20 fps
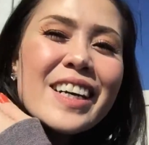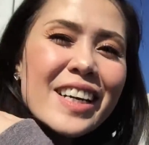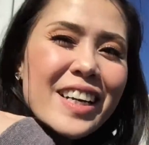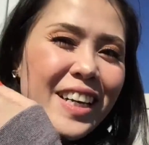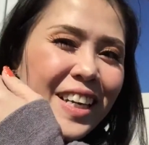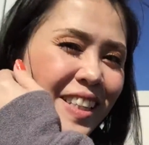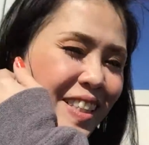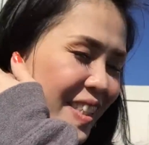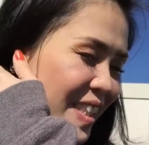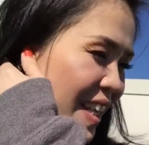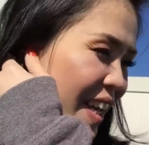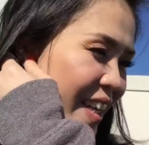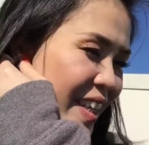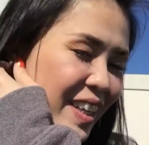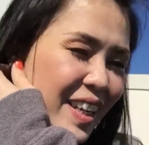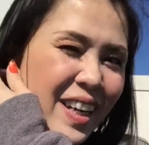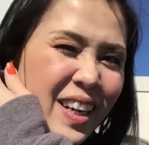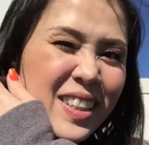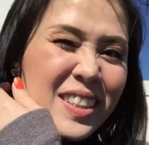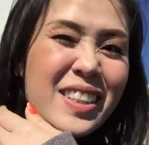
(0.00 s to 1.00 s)
It's
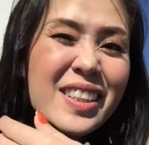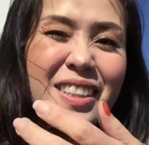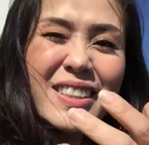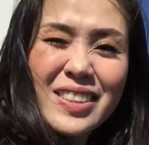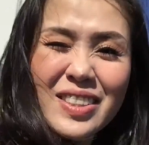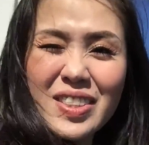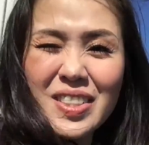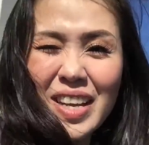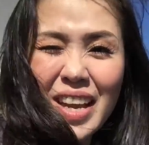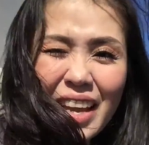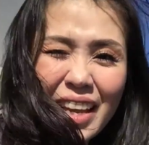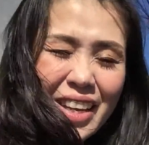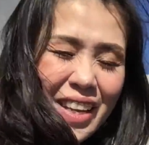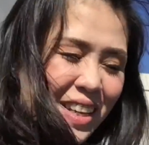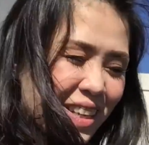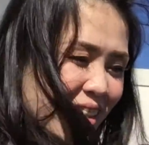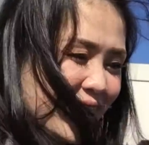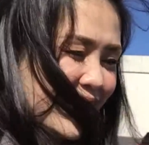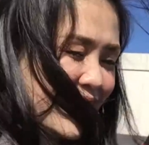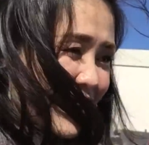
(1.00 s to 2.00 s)
like today.
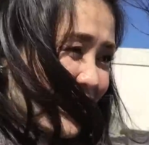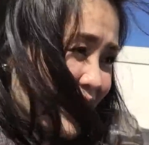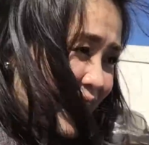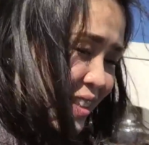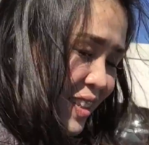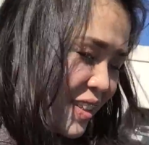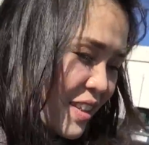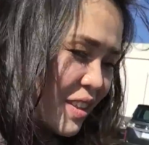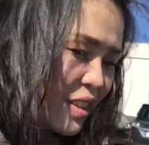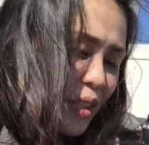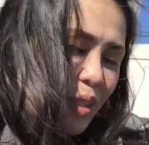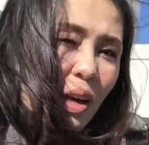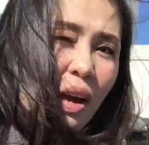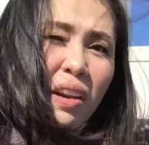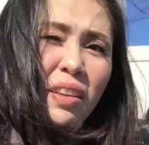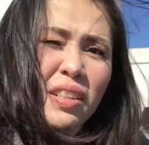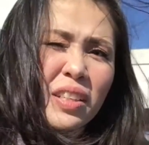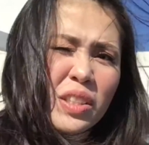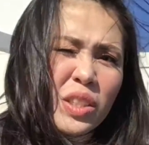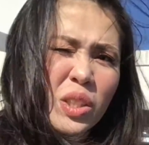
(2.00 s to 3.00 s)
The
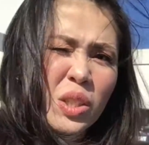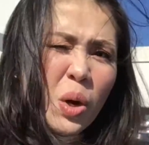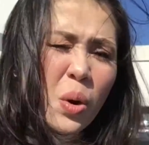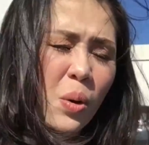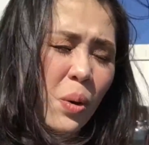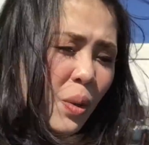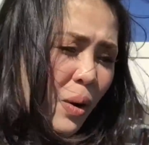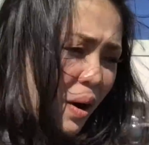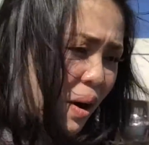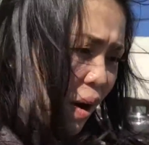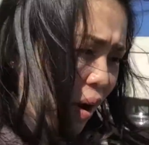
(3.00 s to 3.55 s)
sun is so